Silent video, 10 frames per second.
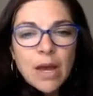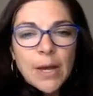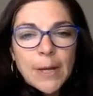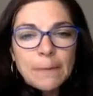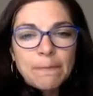
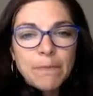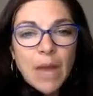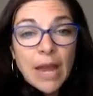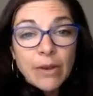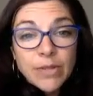
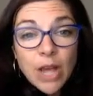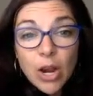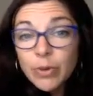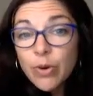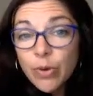IOs
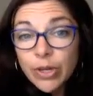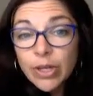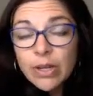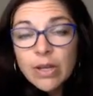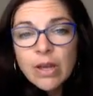are
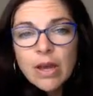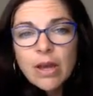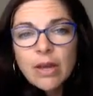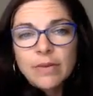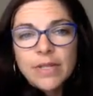recorded
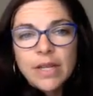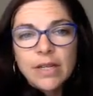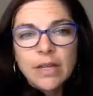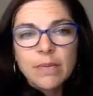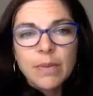to send
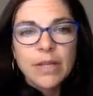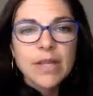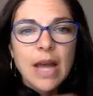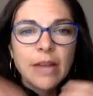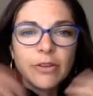in, but it's
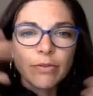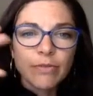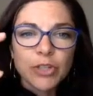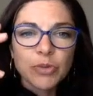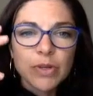not your
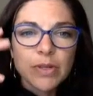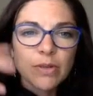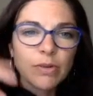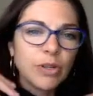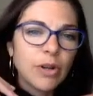visual,
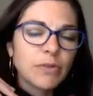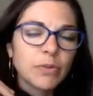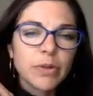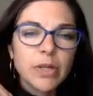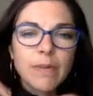so you don't have to
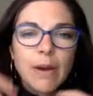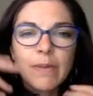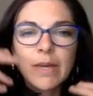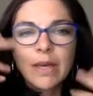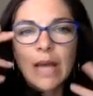worry about
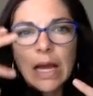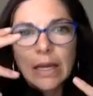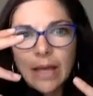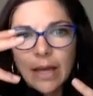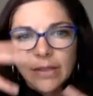making
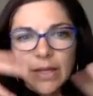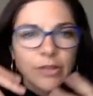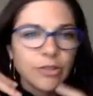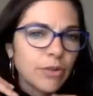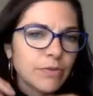eye
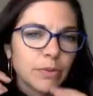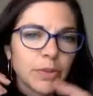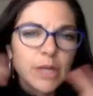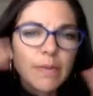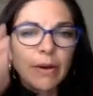contact. You don't have to
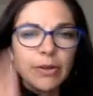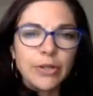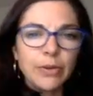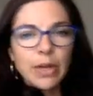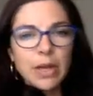worry about,
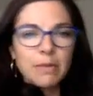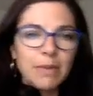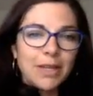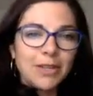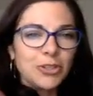
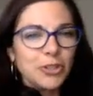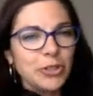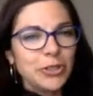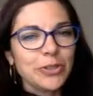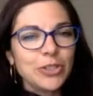making sure
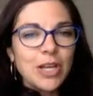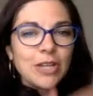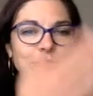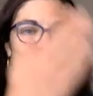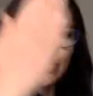your
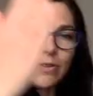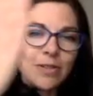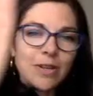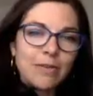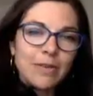
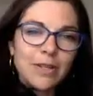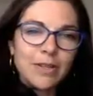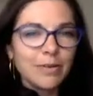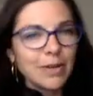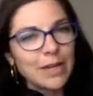gestures are in
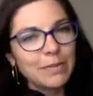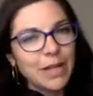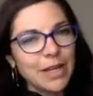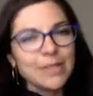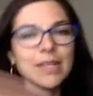the right
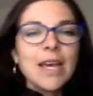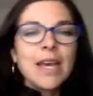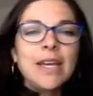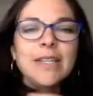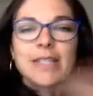place.
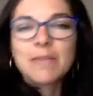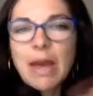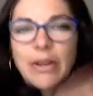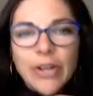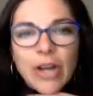It doesn't
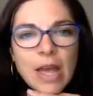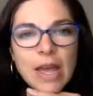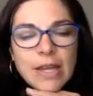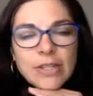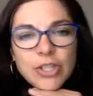matter.
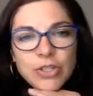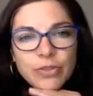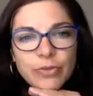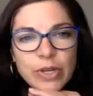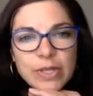It's just
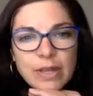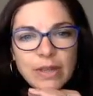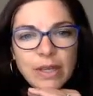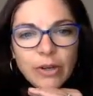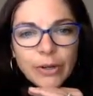your voice that
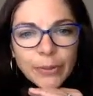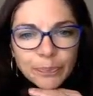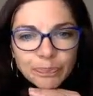they hear.